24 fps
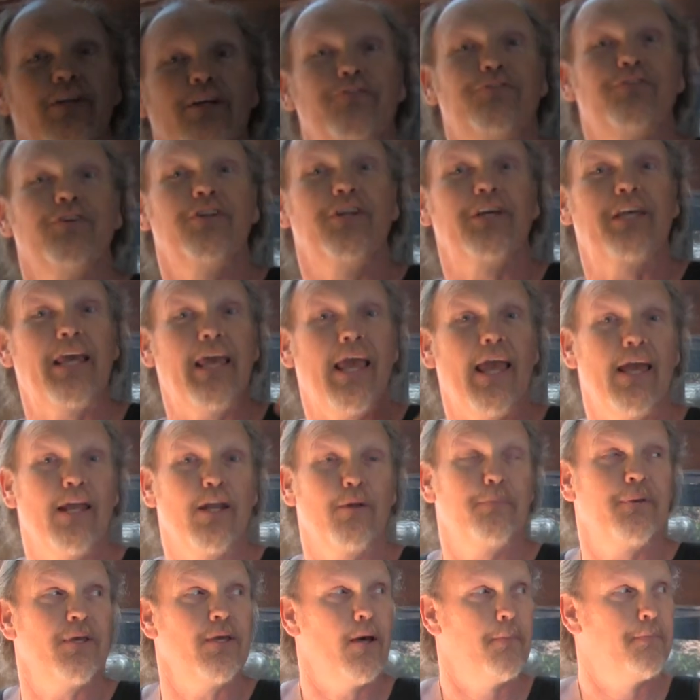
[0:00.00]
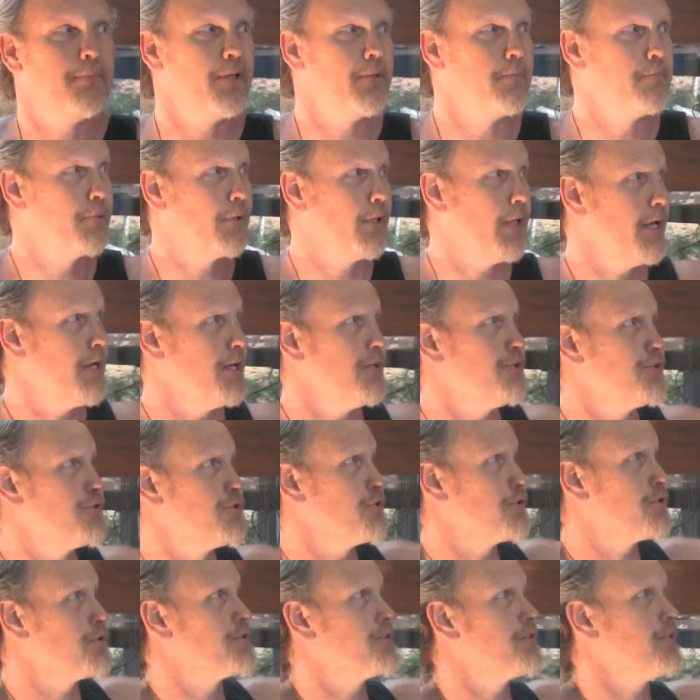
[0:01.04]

lifted the canopy up in place. You can